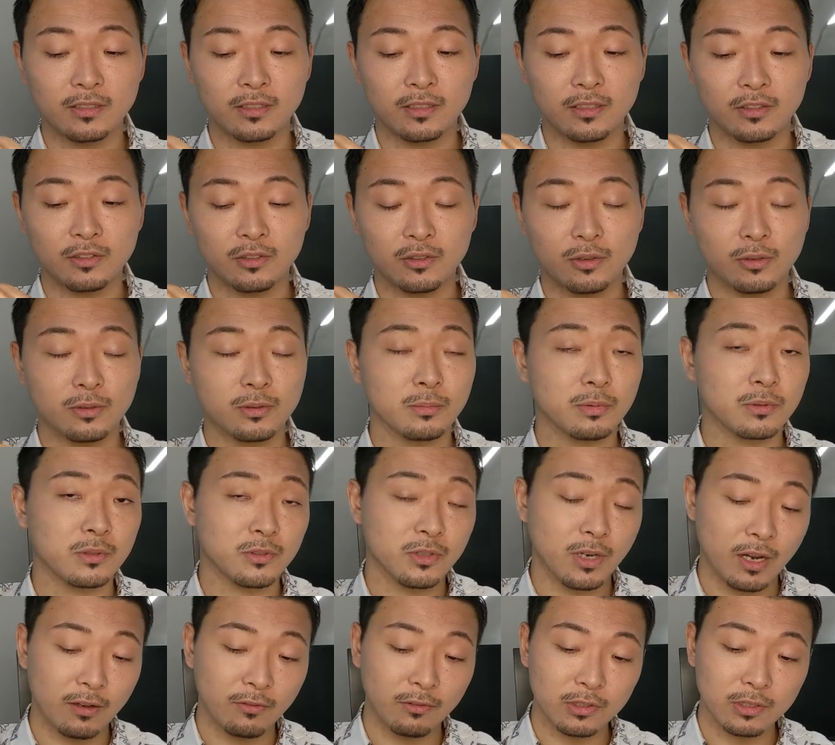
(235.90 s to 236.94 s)
into your
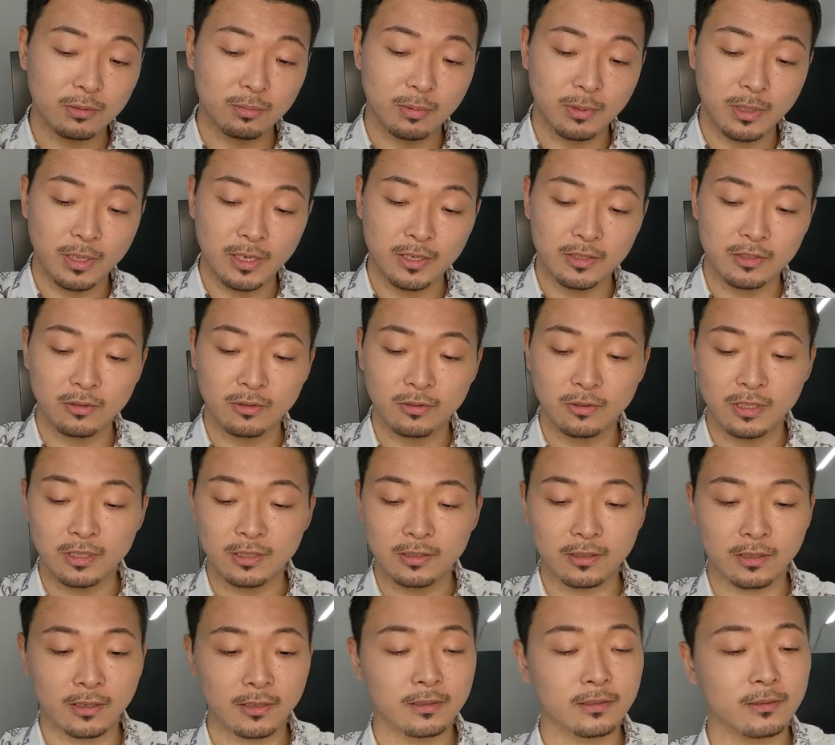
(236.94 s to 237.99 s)
travel sprays or
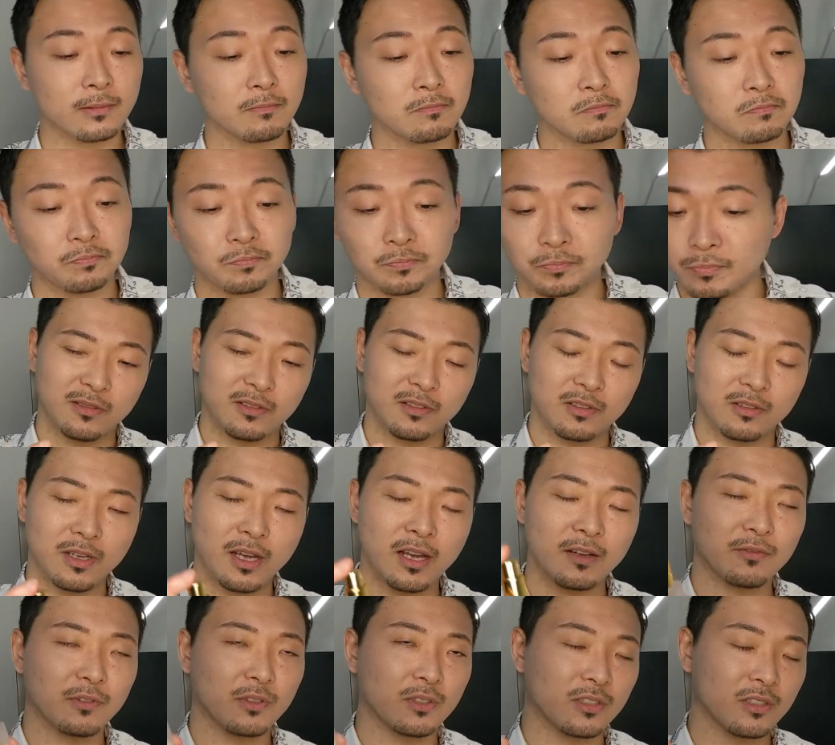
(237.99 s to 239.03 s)
these things. You
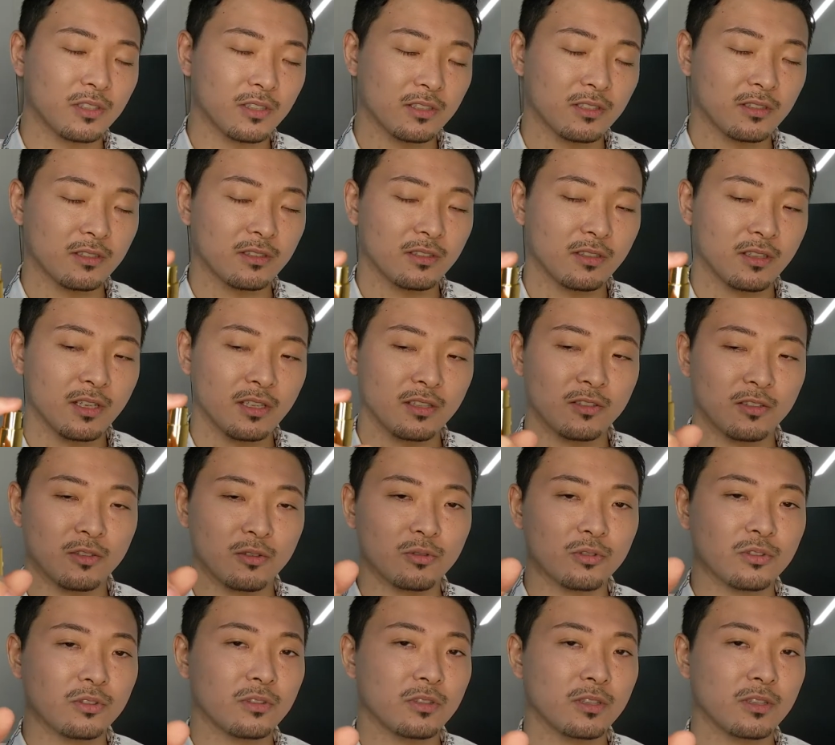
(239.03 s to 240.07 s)
have to just get used to